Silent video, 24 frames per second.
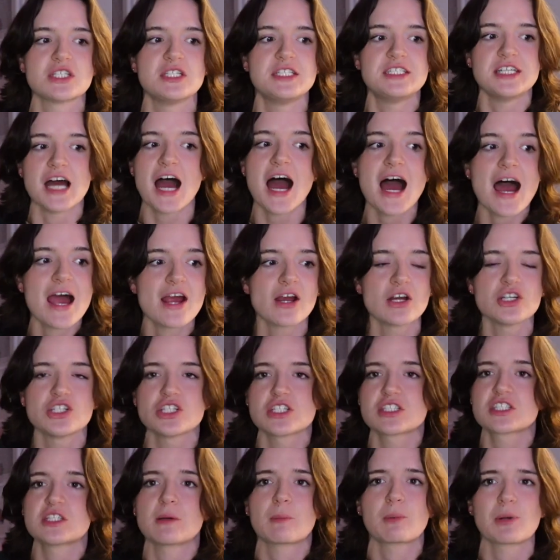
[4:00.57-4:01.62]
just die or
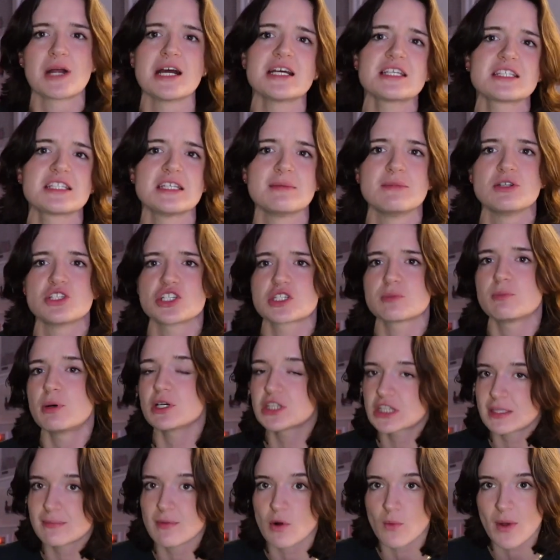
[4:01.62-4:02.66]
just suppress them and just
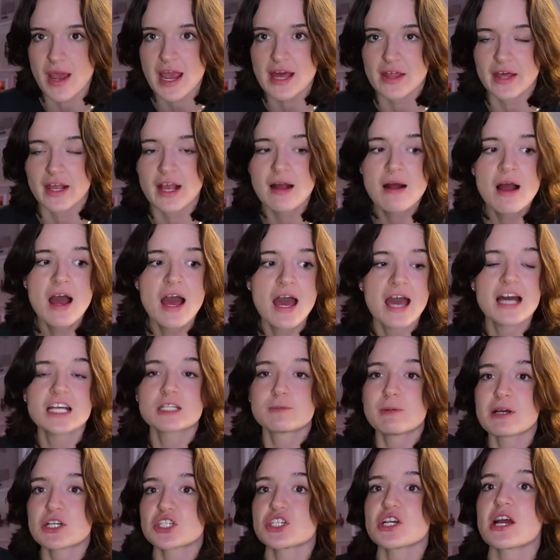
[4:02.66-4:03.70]
put them away. Like,
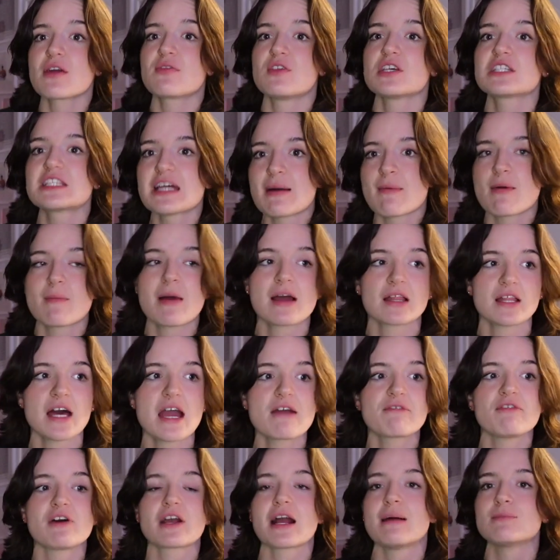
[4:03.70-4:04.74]
especially at this time in my
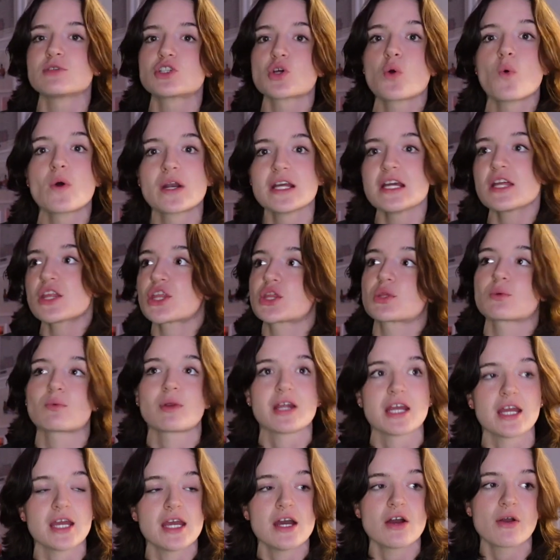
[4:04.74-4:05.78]
life, like, I'm
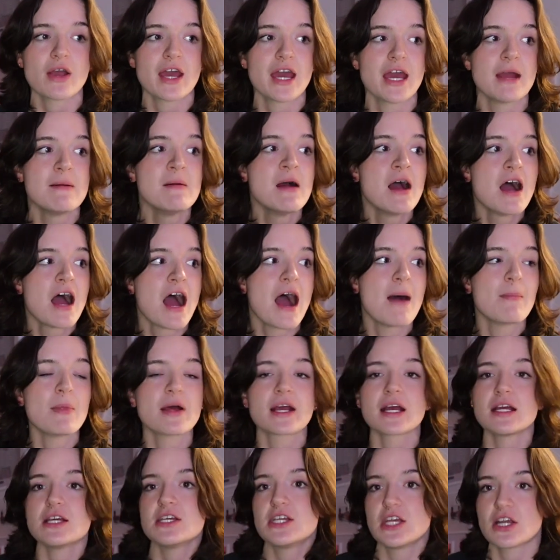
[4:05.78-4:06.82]
23, okay?
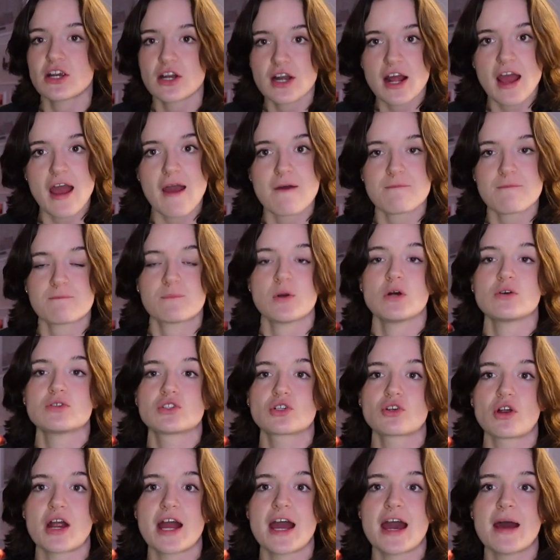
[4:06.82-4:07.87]
I'm like a year and a half
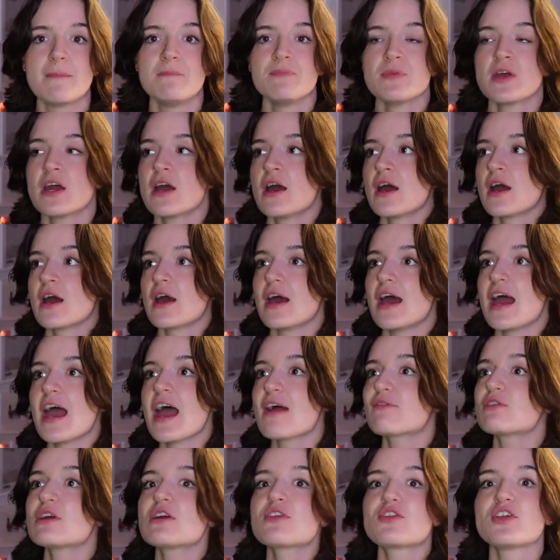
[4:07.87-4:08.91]
post grad.
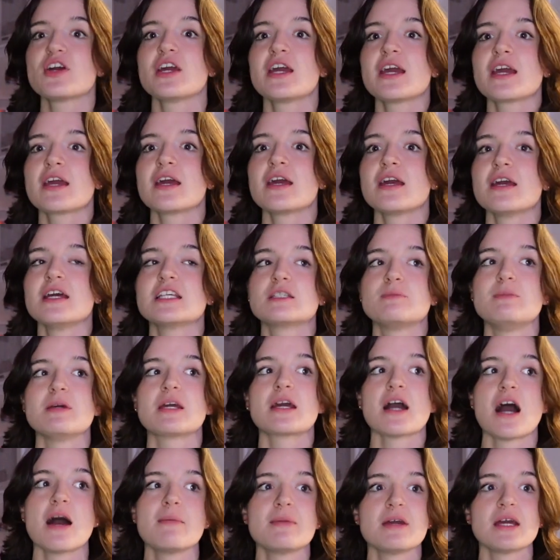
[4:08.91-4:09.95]
Everything is
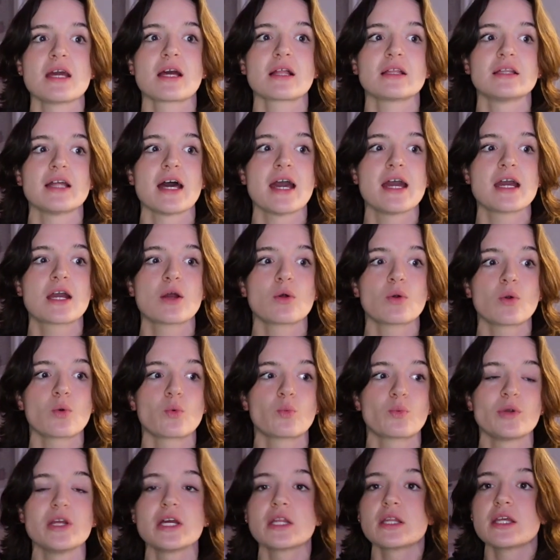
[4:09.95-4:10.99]
becoming like
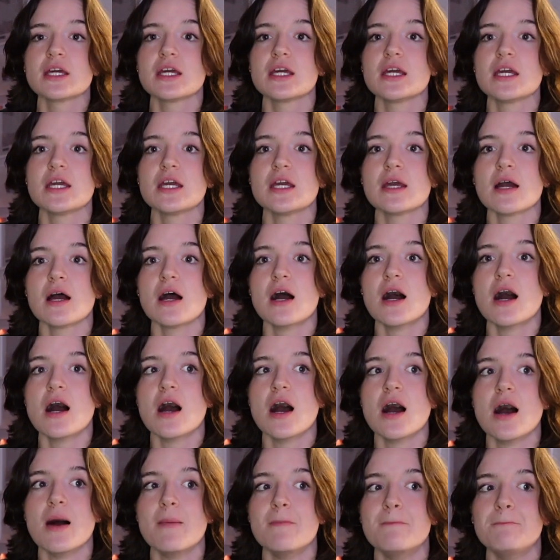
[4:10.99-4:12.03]
really
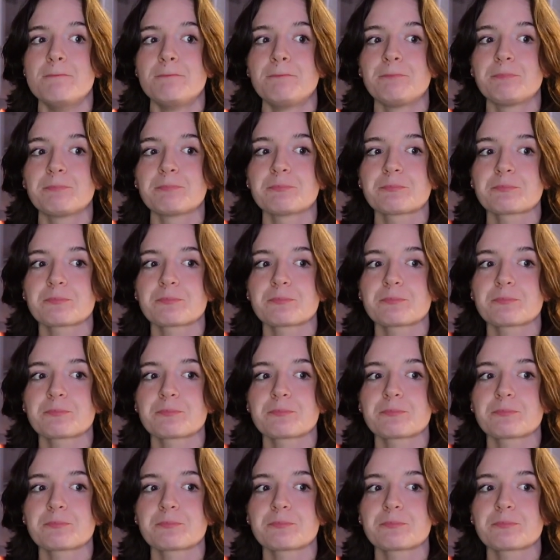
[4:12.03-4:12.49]
um,